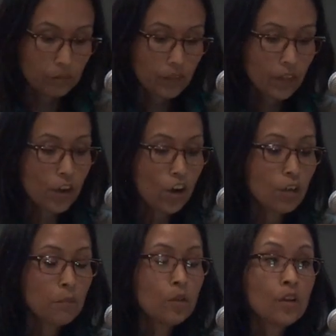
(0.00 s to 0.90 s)
there are
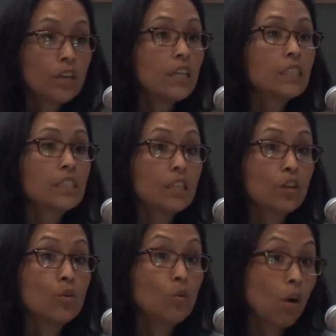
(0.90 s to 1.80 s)
communities
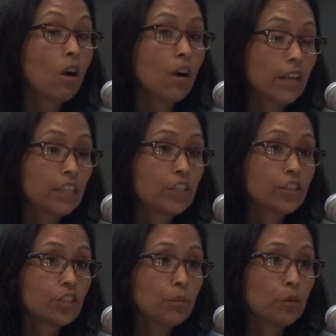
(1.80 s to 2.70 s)
who are,
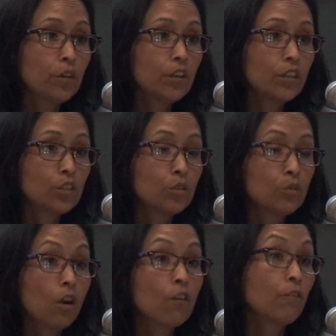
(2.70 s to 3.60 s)
indigenous communities who
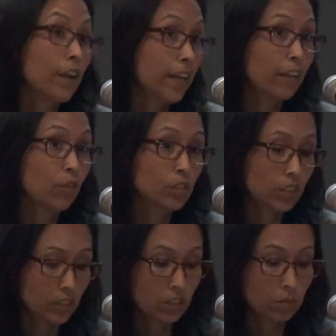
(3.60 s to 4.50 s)
are fighting those
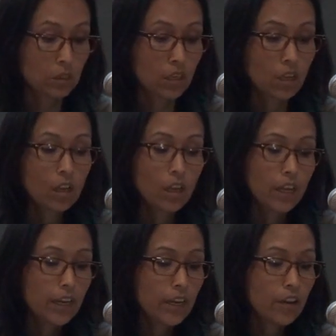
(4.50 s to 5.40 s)
systems.
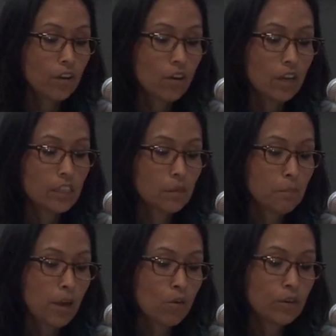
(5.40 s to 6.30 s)
And here is a
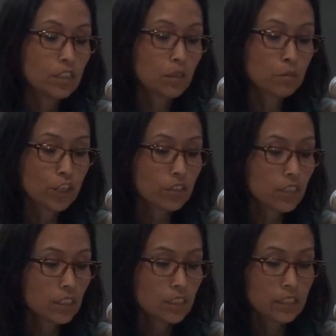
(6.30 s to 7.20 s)
Maori subject
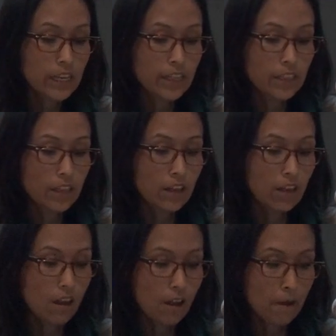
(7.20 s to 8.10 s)
list in
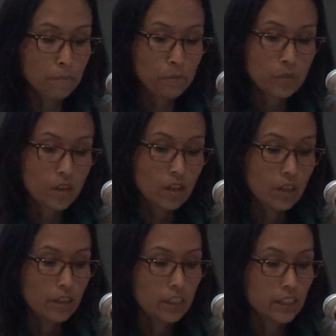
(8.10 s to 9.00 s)

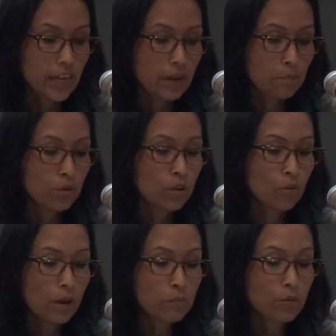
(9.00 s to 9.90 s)
the the Te Puna
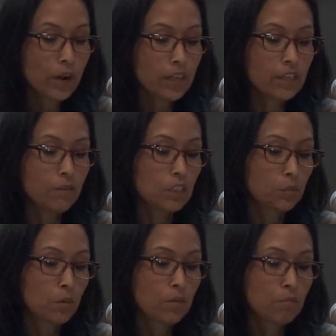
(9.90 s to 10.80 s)
Web Directory as
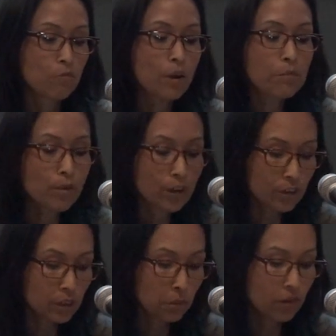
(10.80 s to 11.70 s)
part
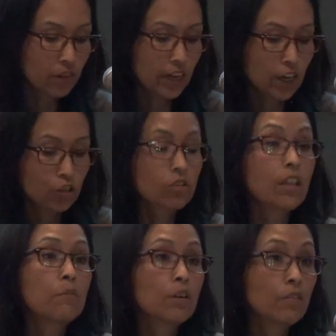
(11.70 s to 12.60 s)
of the National
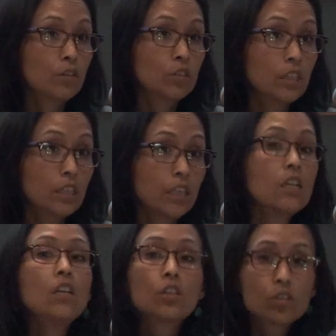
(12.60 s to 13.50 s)
Library of New Zealand.
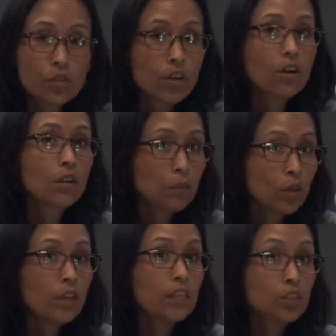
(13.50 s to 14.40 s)
So there are
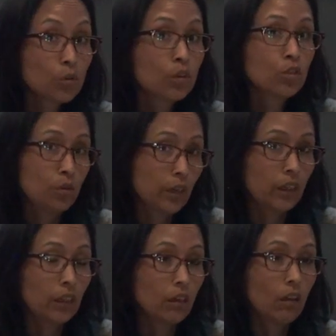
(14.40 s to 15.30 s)
communities who are doing
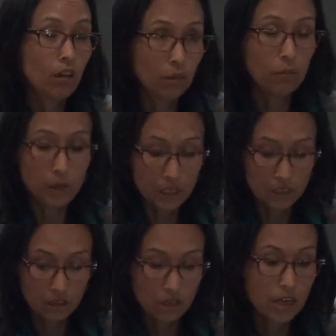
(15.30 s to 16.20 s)
it
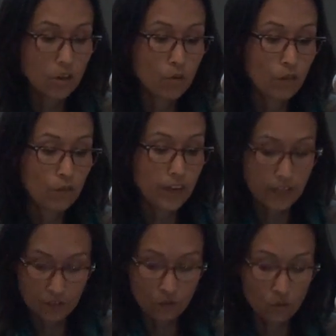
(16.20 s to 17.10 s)
and who are
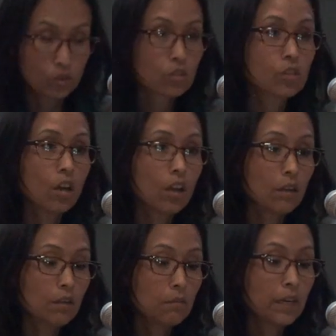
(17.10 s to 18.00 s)
fighting those
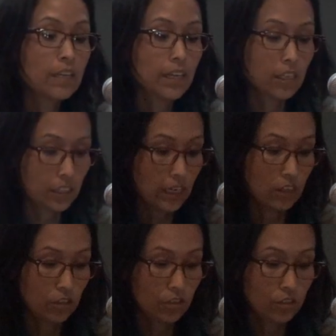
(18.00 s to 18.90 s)
metadata
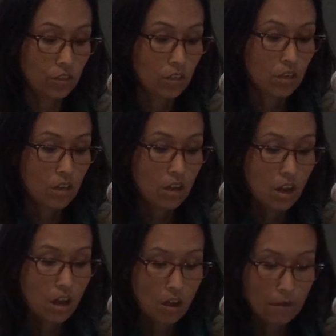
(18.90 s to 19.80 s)
standards.
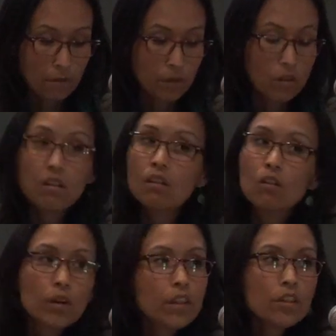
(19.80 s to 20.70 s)

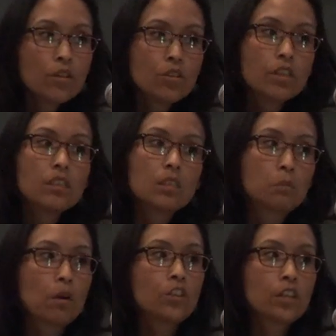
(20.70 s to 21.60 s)
One of the huge things is
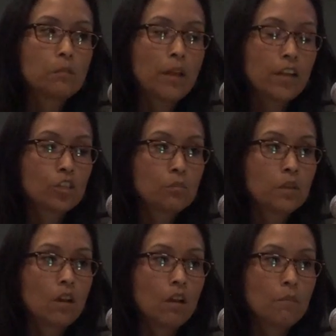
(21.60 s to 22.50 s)
project management,
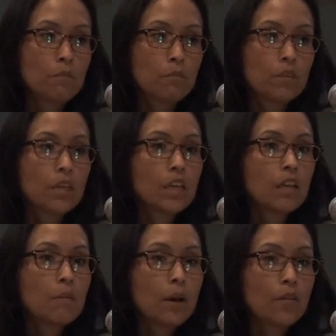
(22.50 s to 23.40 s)
thinking
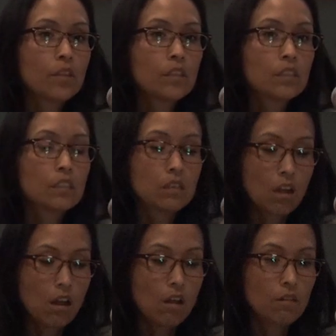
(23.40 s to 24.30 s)
about this in
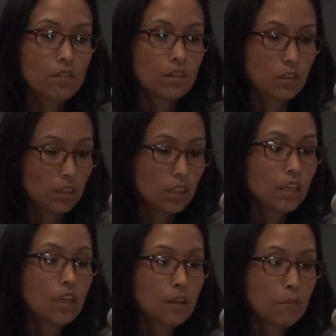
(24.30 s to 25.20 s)

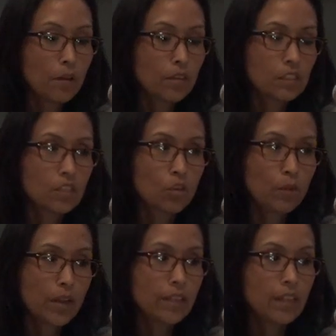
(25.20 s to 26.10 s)
a
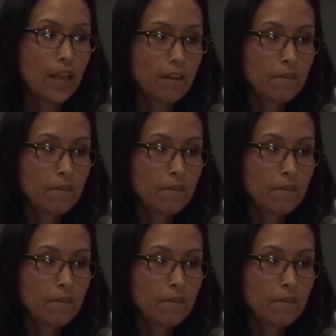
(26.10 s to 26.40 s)
way that